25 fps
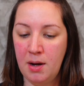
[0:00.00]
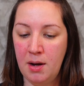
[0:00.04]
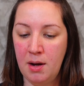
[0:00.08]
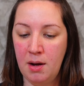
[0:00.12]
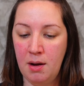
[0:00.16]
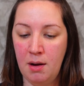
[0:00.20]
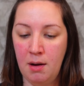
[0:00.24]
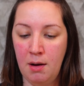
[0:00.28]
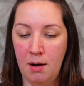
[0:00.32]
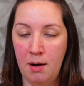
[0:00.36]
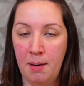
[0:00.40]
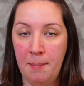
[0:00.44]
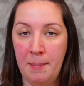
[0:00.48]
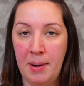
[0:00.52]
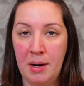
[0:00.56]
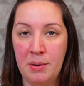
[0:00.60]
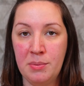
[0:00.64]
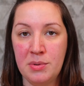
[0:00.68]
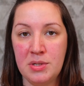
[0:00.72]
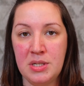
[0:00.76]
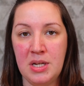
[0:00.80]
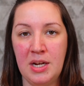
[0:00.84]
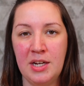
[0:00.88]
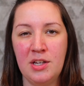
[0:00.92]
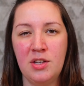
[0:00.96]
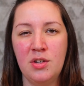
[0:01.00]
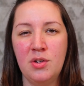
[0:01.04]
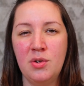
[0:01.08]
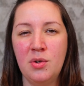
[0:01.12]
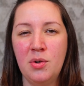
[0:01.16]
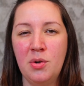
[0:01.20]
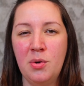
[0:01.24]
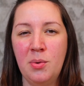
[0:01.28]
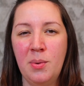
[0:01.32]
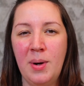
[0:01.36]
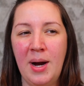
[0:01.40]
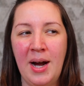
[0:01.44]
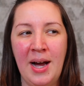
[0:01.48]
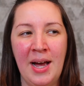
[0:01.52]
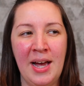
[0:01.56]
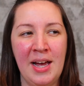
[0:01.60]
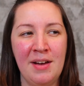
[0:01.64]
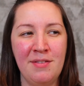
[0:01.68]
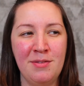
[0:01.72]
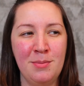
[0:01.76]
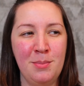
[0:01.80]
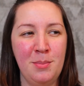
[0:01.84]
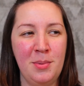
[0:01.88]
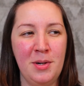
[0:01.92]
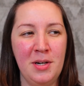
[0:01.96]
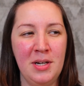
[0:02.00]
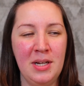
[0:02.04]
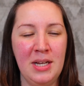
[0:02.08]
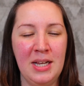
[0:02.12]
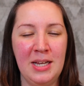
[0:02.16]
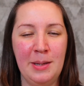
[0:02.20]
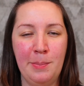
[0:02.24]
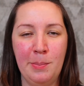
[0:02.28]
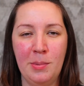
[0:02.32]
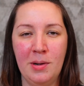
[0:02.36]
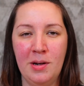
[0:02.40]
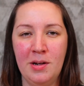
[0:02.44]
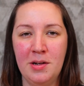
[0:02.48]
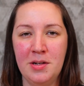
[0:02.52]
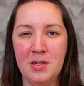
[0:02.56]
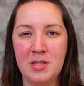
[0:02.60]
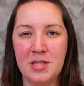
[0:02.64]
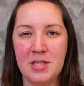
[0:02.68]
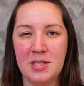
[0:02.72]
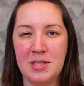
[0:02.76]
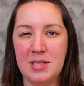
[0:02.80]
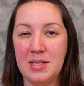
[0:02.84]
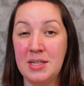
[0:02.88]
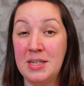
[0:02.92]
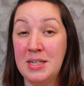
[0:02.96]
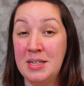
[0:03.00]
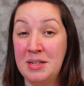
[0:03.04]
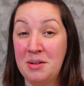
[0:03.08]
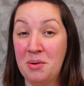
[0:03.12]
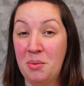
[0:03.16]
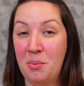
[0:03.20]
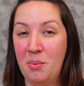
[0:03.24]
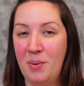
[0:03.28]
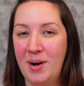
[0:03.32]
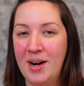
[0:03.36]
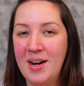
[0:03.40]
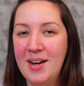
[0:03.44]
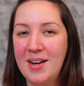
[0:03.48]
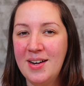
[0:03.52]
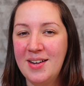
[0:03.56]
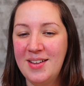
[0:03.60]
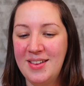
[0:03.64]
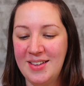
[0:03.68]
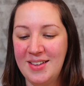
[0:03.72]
I was like, you know, I haven't bought lip gloss in a while.